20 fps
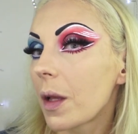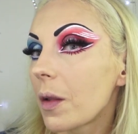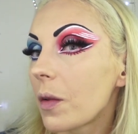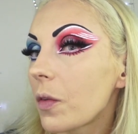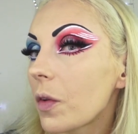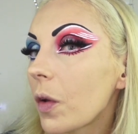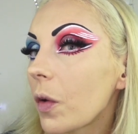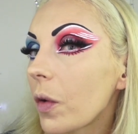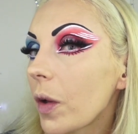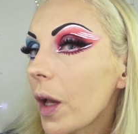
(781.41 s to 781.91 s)

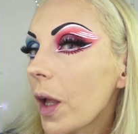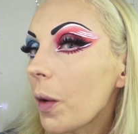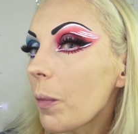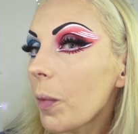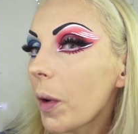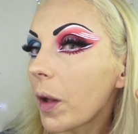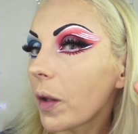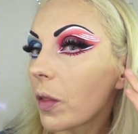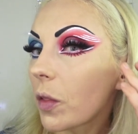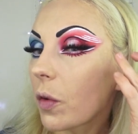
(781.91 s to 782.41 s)
So I got
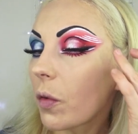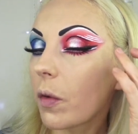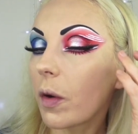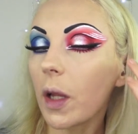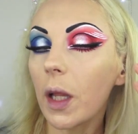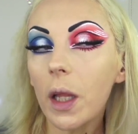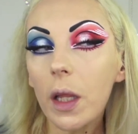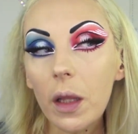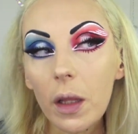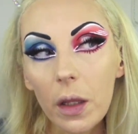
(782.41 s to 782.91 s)
about
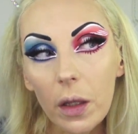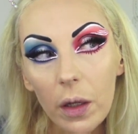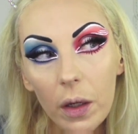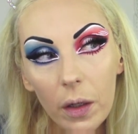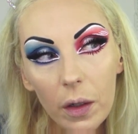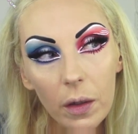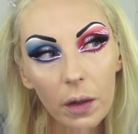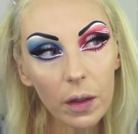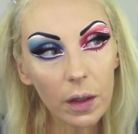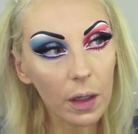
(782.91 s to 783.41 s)
three
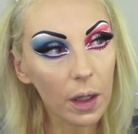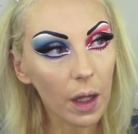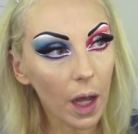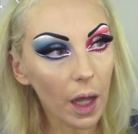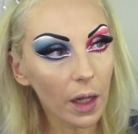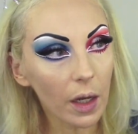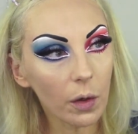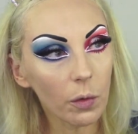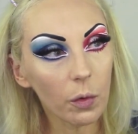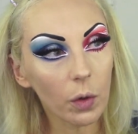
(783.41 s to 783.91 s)
here.
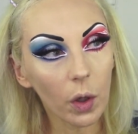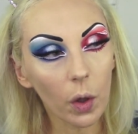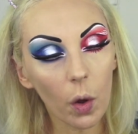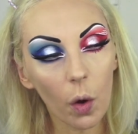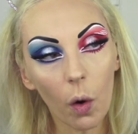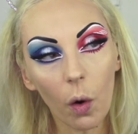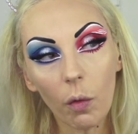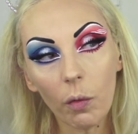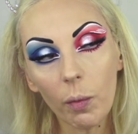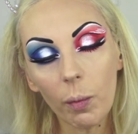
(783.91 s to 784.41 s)
I didn't want to
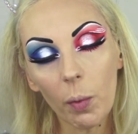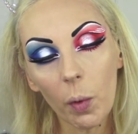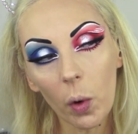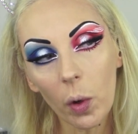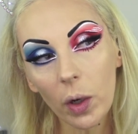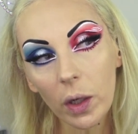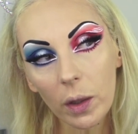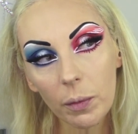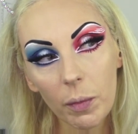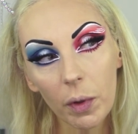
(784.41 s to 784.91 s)
go
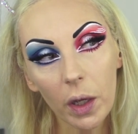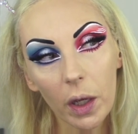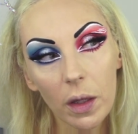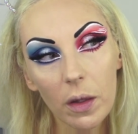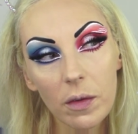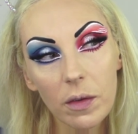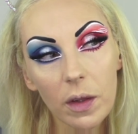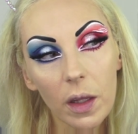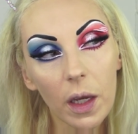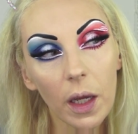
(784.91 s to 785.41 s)
overboard
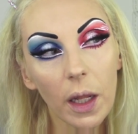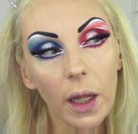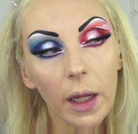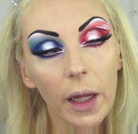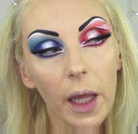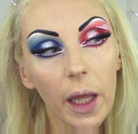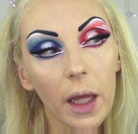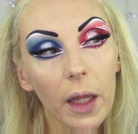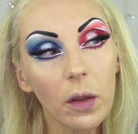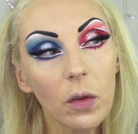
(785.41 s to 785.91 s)
because they're gonna
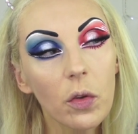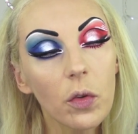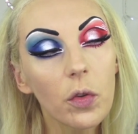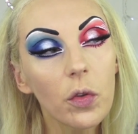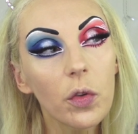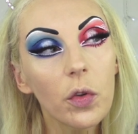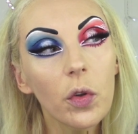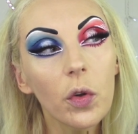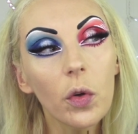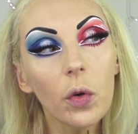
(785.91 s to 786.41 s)
get
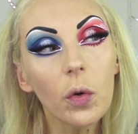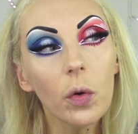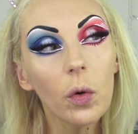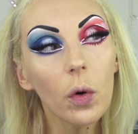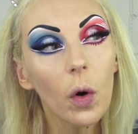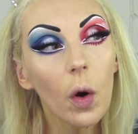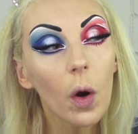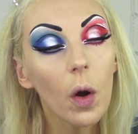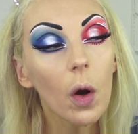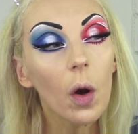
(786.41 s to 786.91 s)

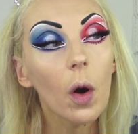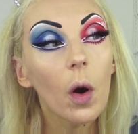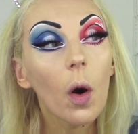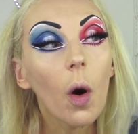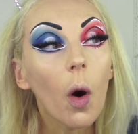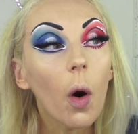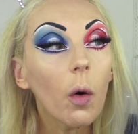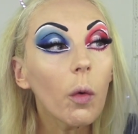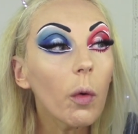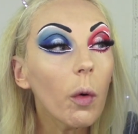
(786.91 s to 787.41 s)
too
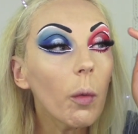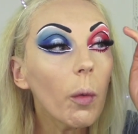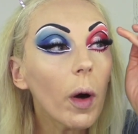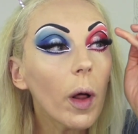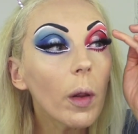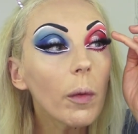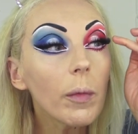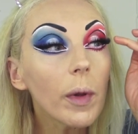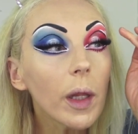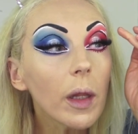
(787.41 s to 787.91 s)

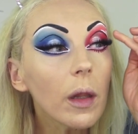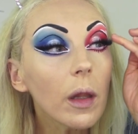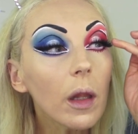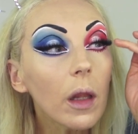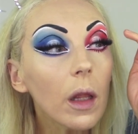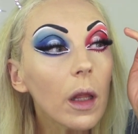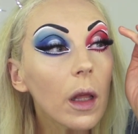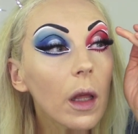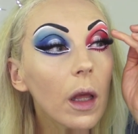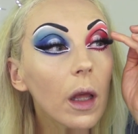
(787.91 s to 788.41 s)
overwhelming,
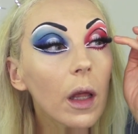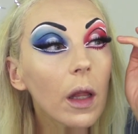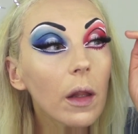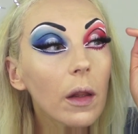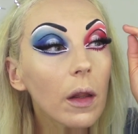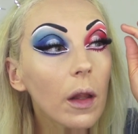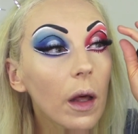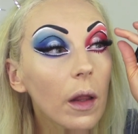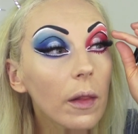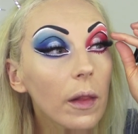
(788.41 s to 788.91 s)

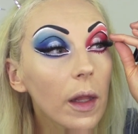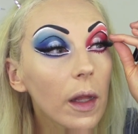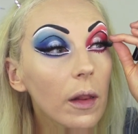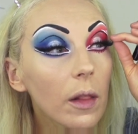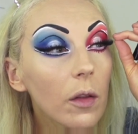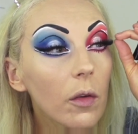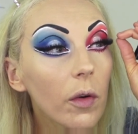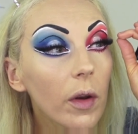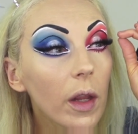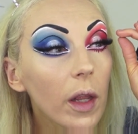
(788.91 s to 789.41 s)
and I think
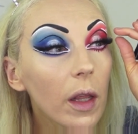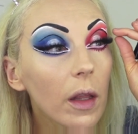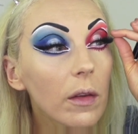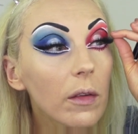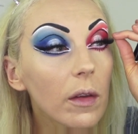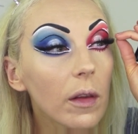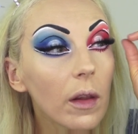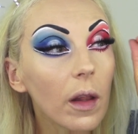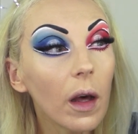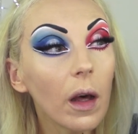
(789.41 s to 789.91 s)
three is
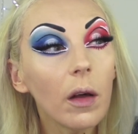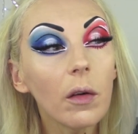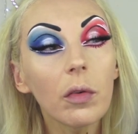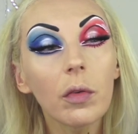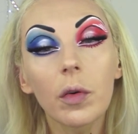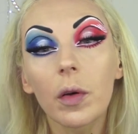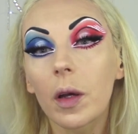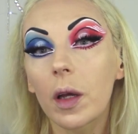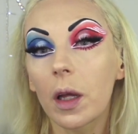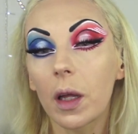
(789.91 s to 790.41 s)

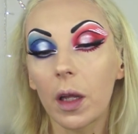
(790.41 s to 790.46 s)
enough.